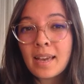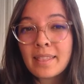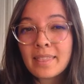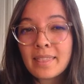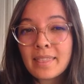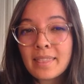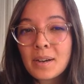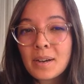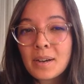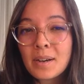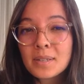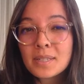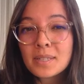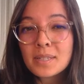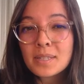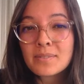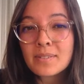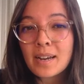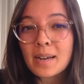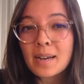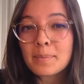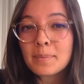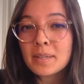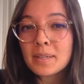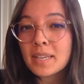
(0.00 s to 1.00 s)
And that works for
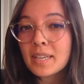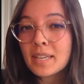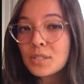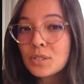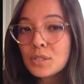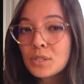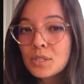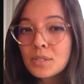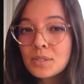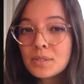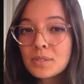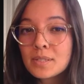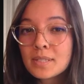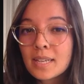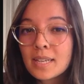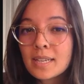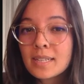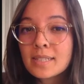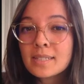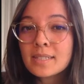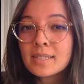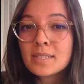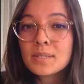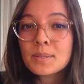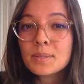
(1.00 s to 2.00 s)
application use
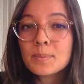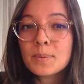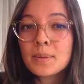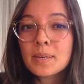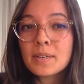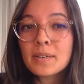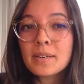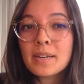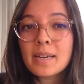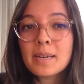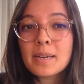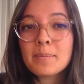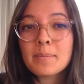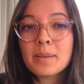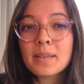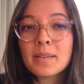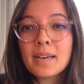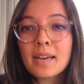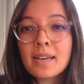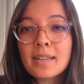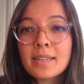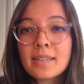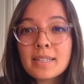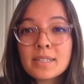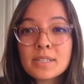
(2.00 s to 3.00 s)
cases where your
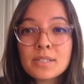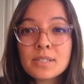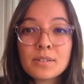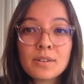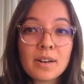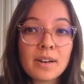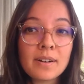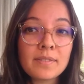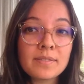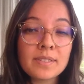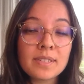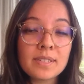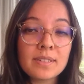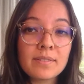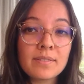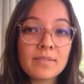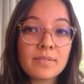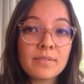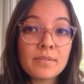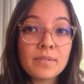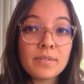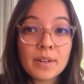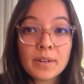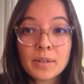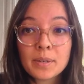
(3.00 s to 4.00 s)
API needs are
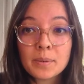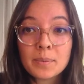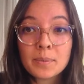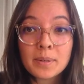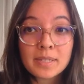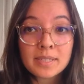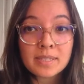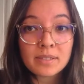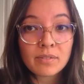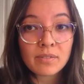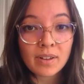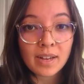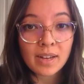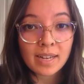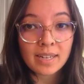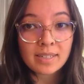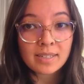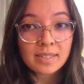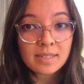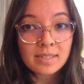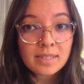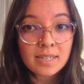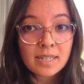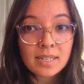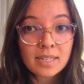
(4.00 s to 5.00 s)
often very well
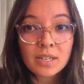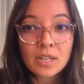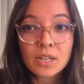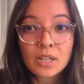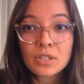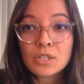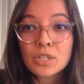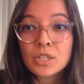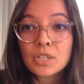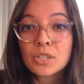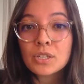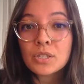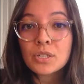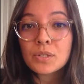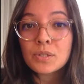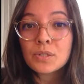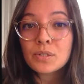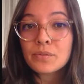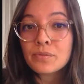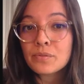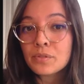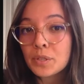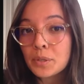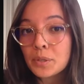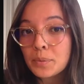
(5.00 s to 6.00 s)
defined and not changing
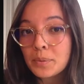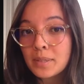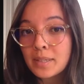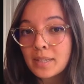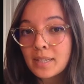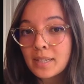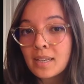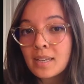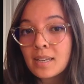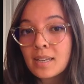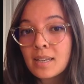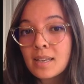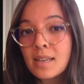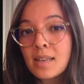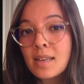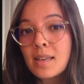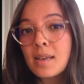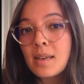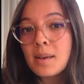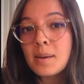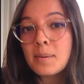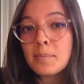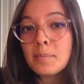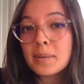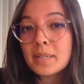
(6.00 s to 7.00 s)
too frequently,
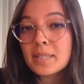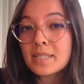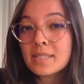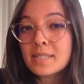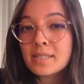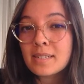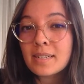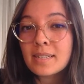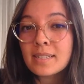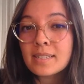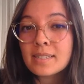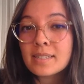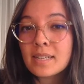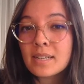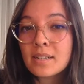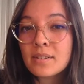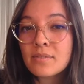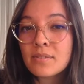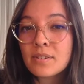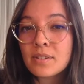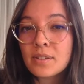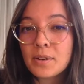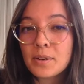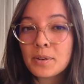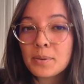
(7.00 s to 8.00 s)
but it's not as good
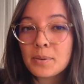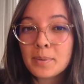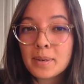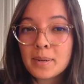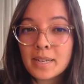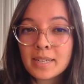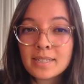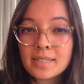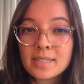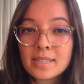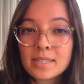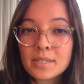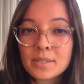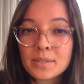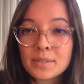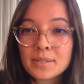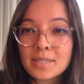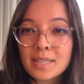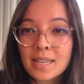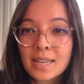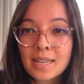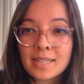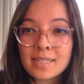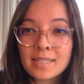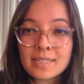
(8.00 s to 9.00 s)
for the open-ended use
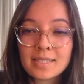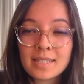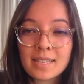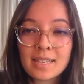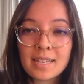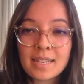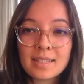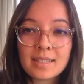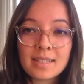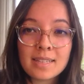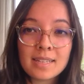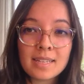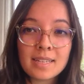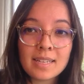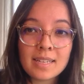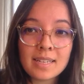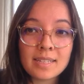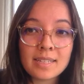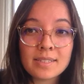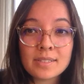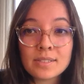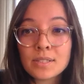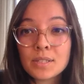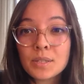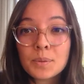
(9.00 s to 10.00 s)
case like
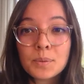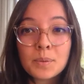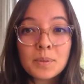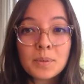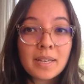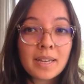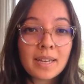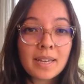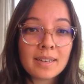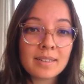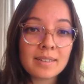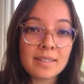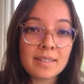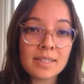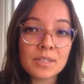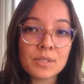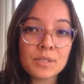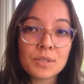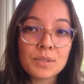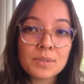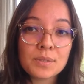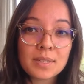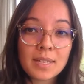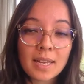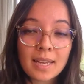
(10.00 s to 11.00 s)
the SQL
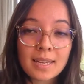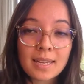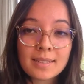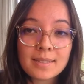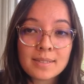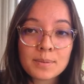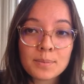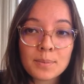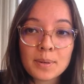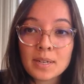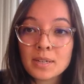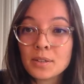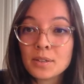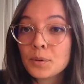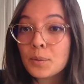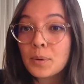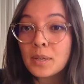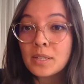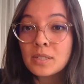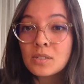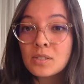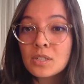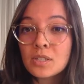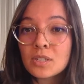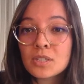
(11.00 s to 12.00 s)
analyst use case where your
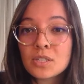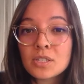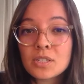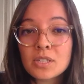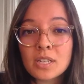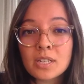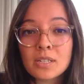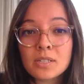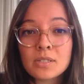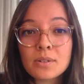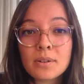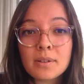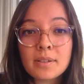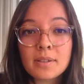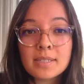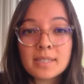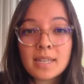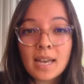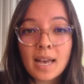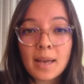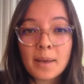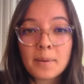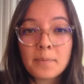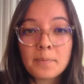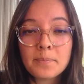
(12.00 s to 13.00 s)
questions change all the
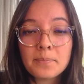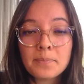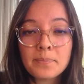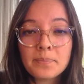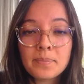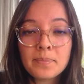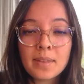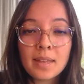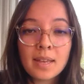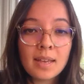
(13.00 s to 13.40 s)
time.